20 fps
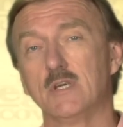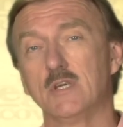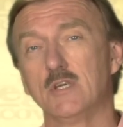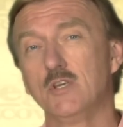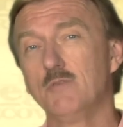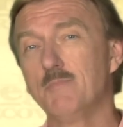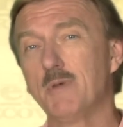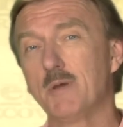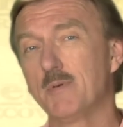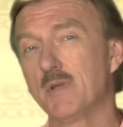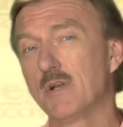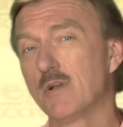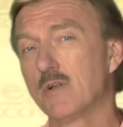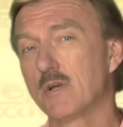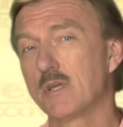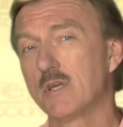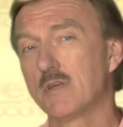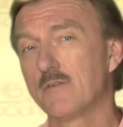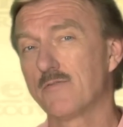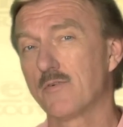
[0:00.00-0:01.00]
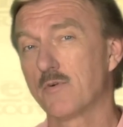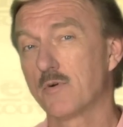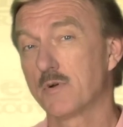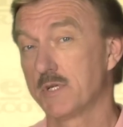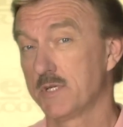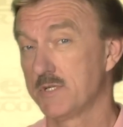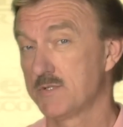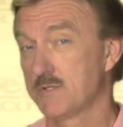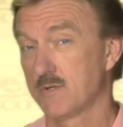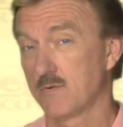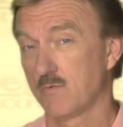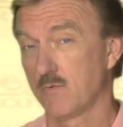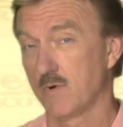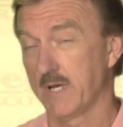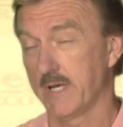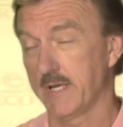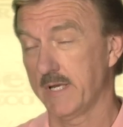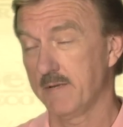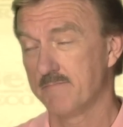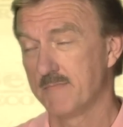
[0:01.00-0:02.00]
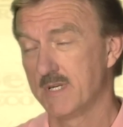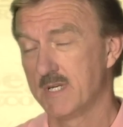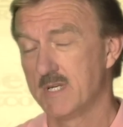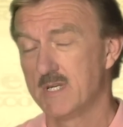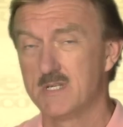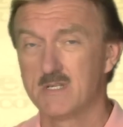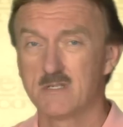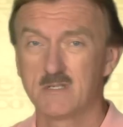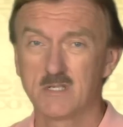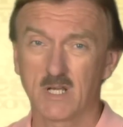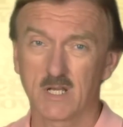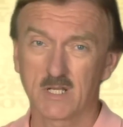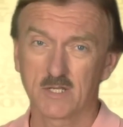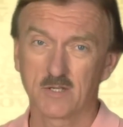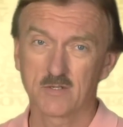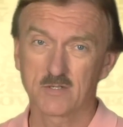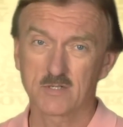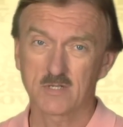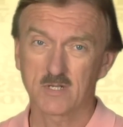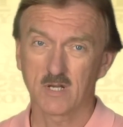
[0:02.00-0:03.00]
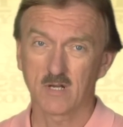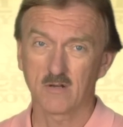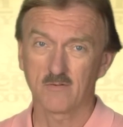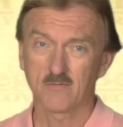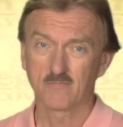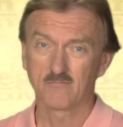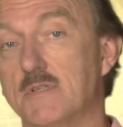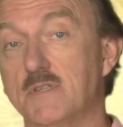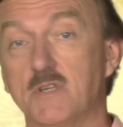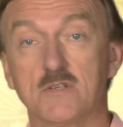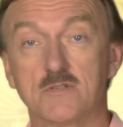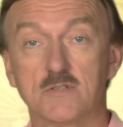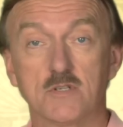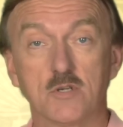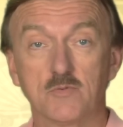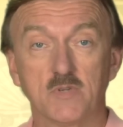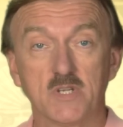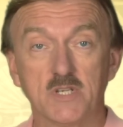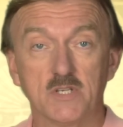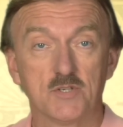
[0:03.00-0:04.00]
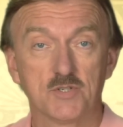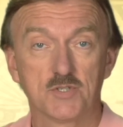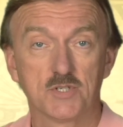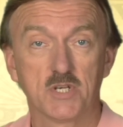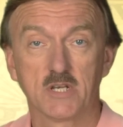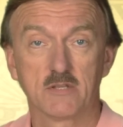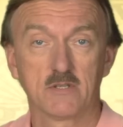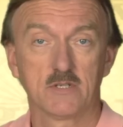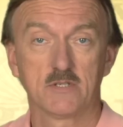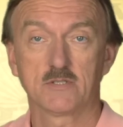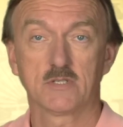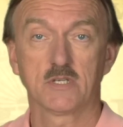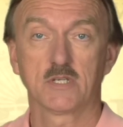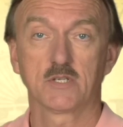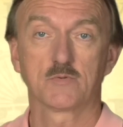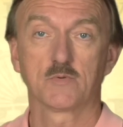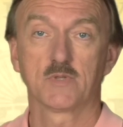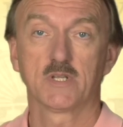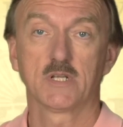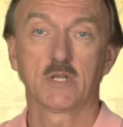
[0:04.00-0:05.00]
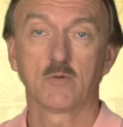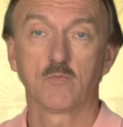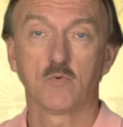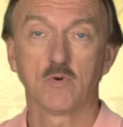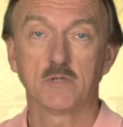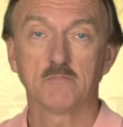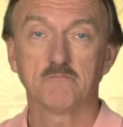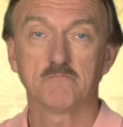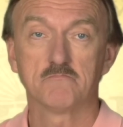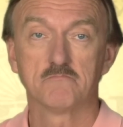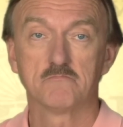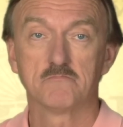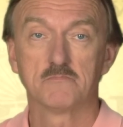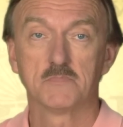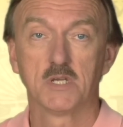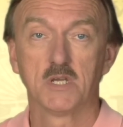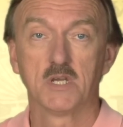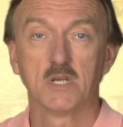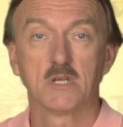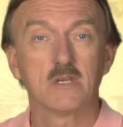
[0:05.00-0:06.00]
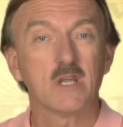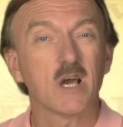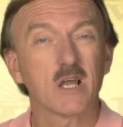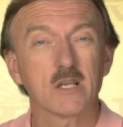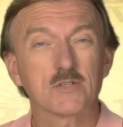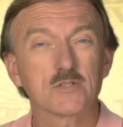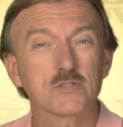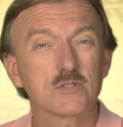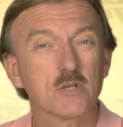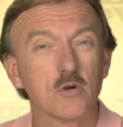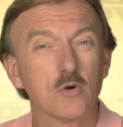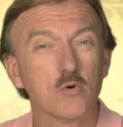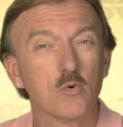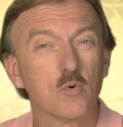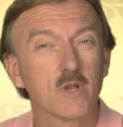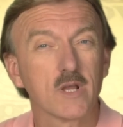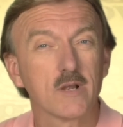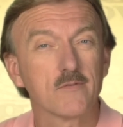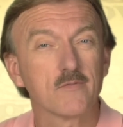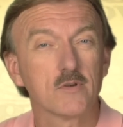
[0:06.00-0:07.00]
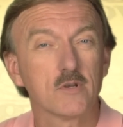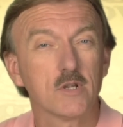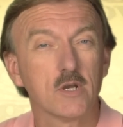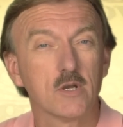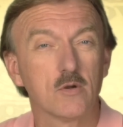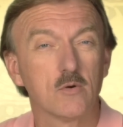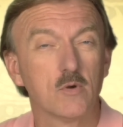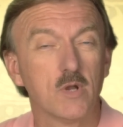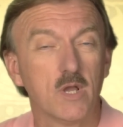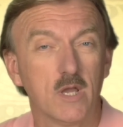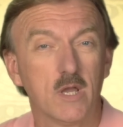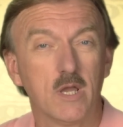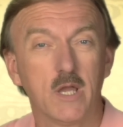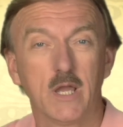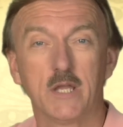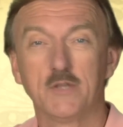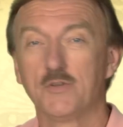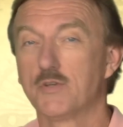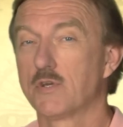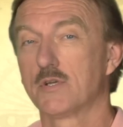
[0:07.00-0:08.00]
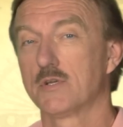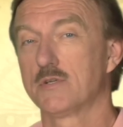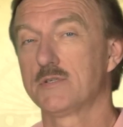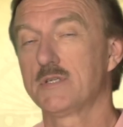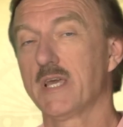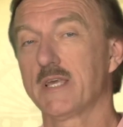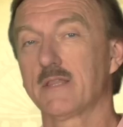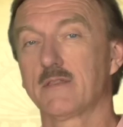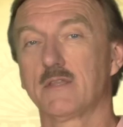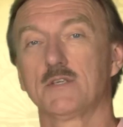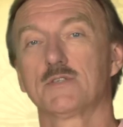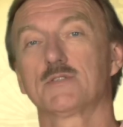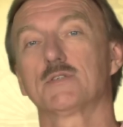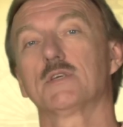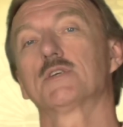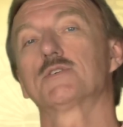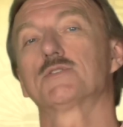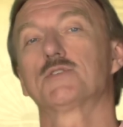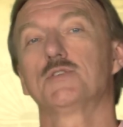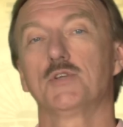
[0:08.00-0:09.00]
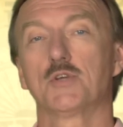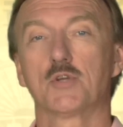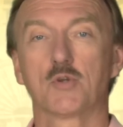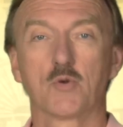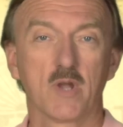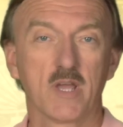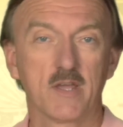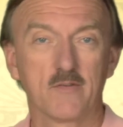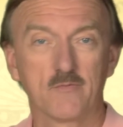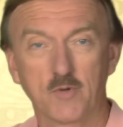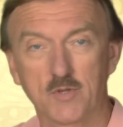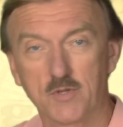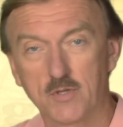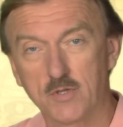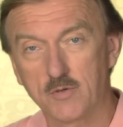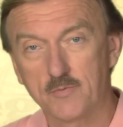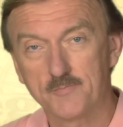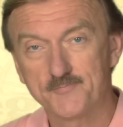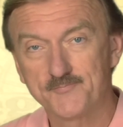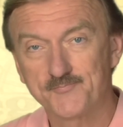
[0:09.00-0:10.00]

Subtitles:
You may be looking for an easier way, telling yourself that there's no need to share these things with anyone. Not a soul will ever know, and you're going to take these things to your grave with you.